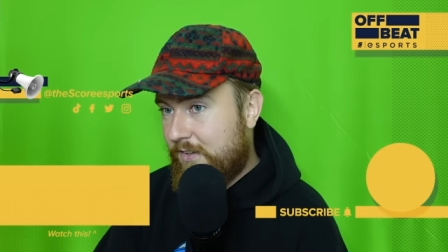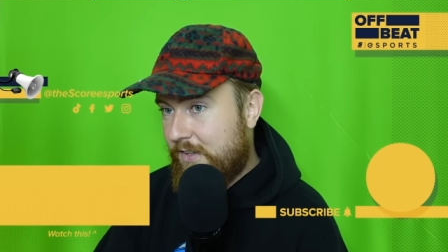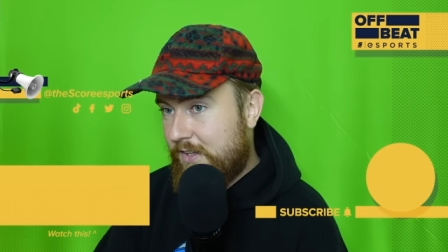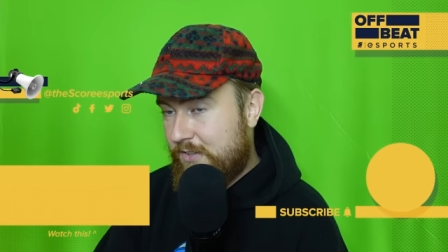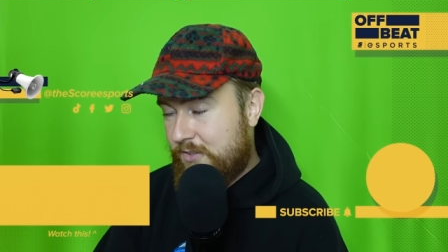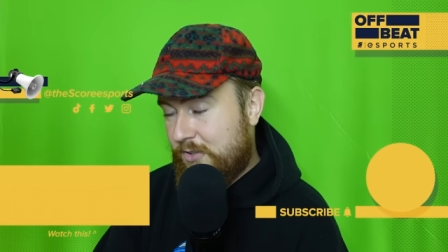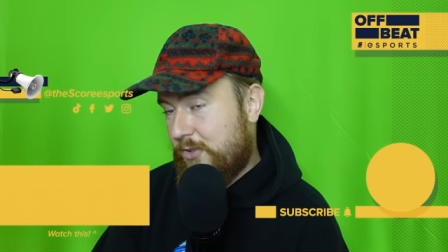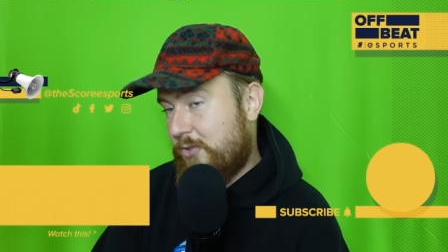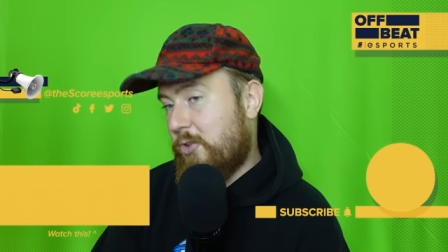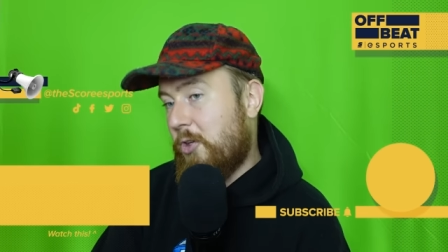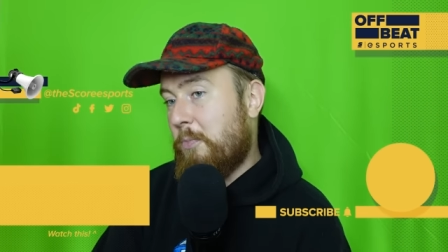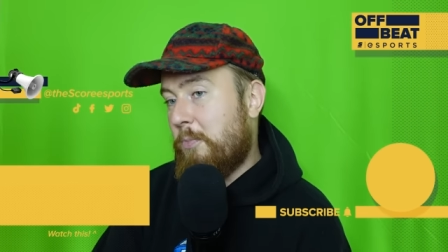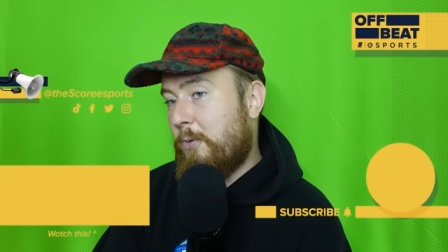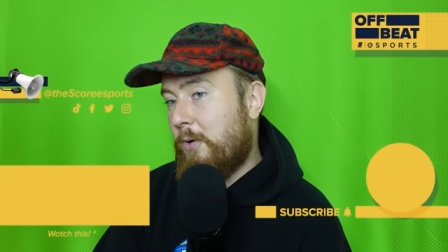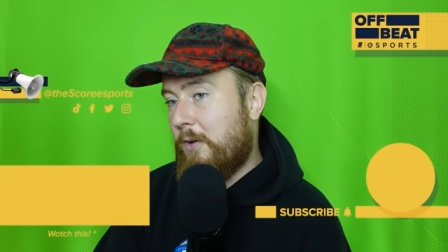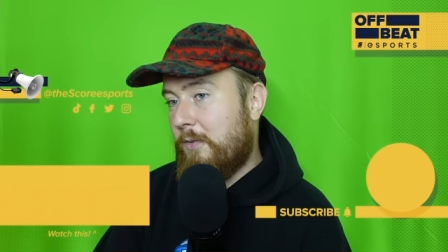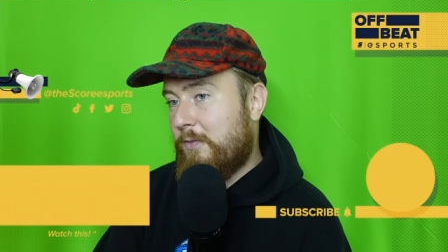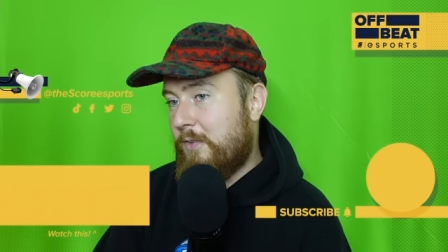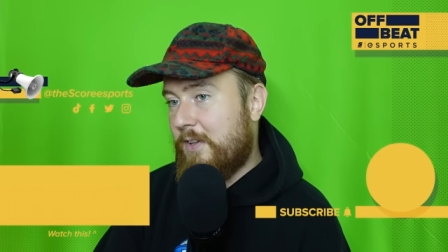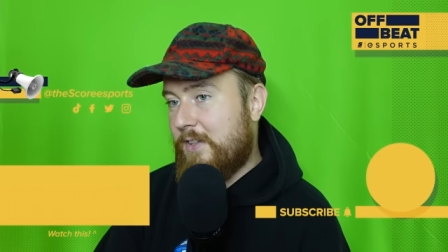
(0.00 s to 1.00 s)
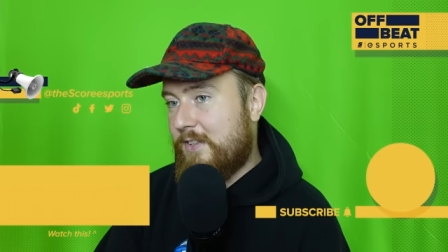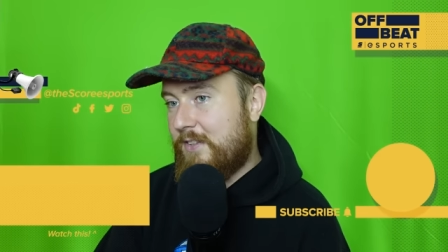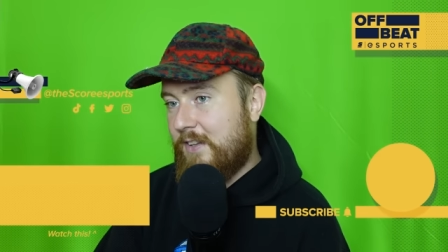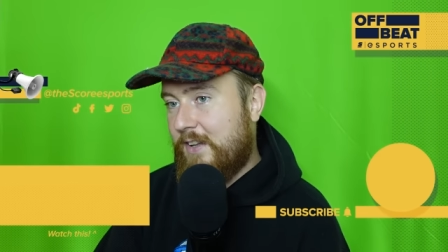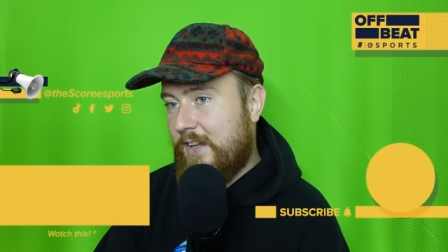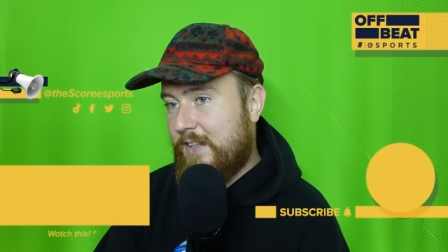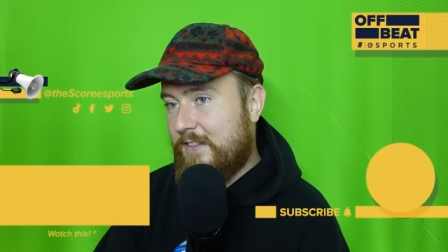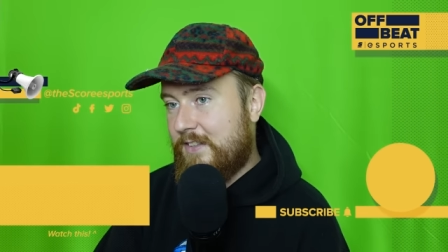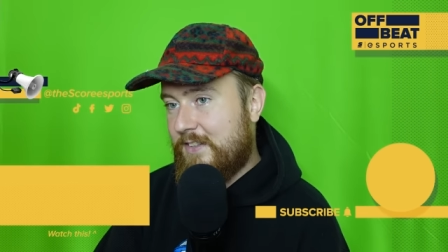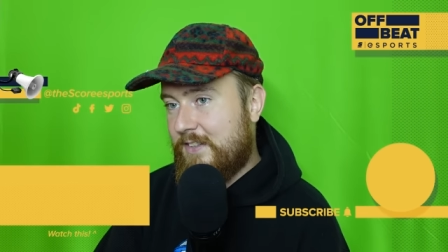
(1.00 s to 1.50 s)
it's not super obvious
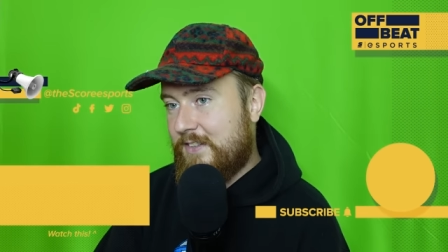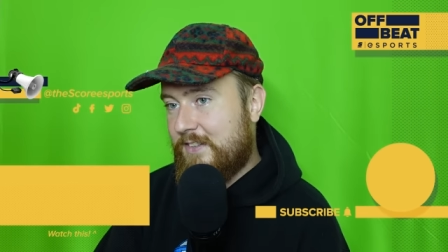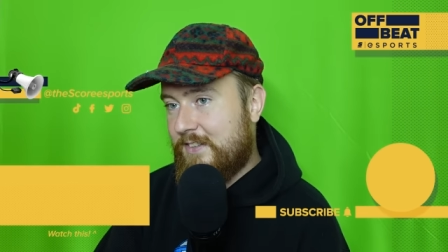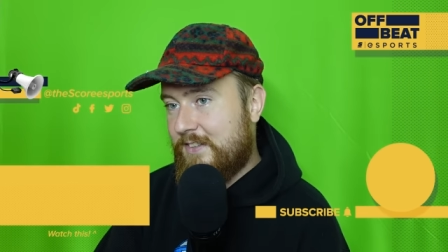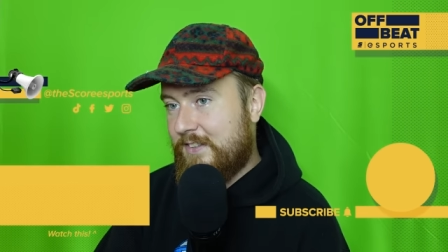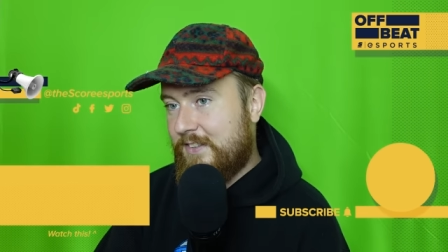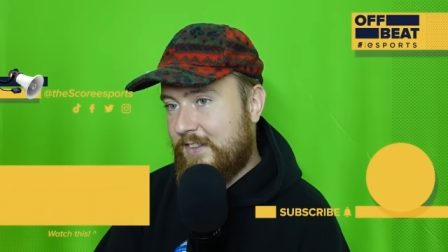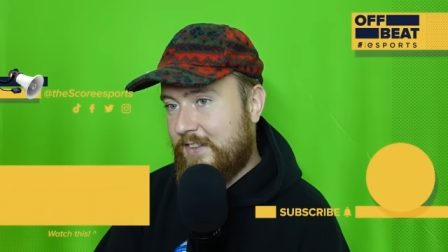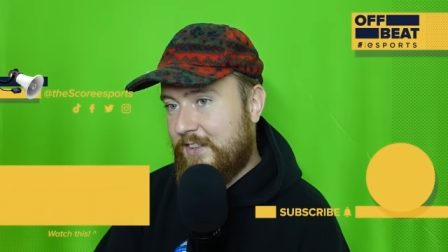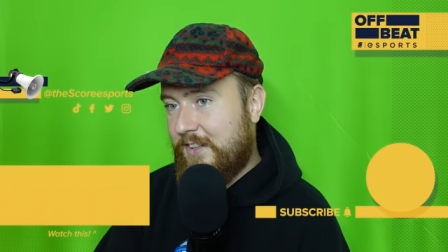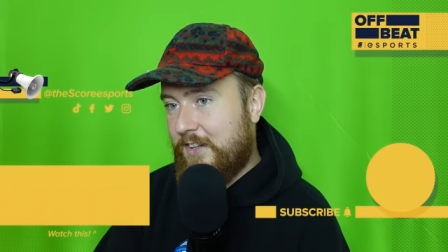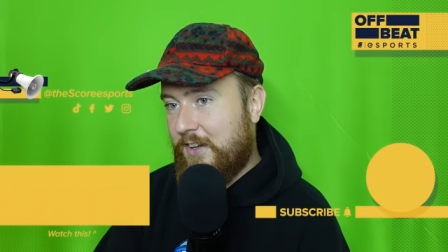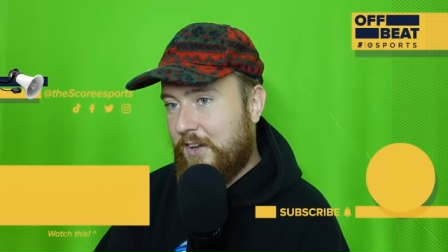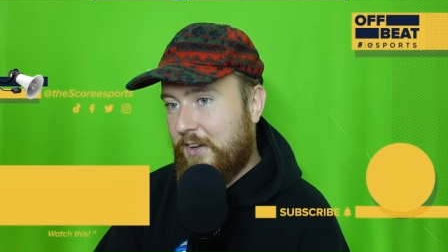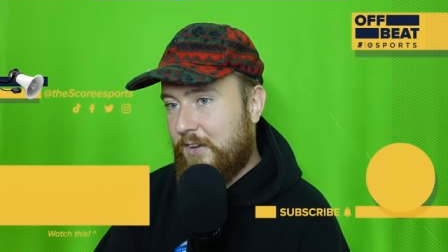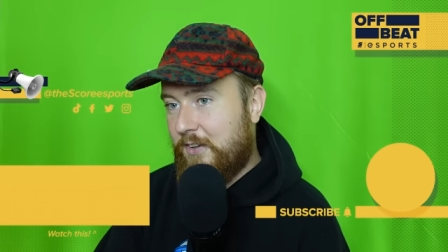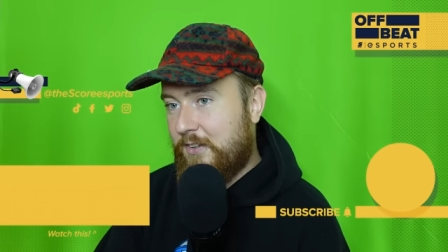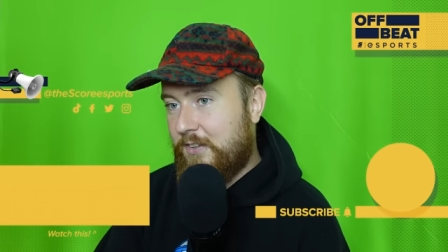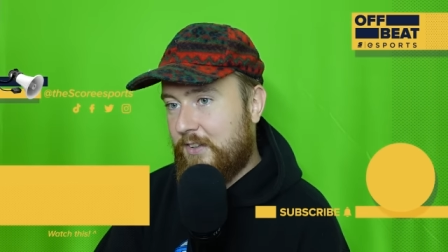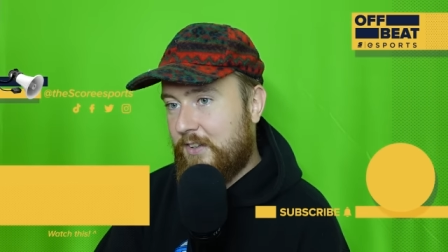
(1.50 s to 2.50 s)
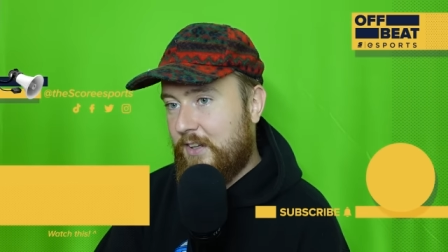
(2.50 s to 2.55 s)
that it's, you know,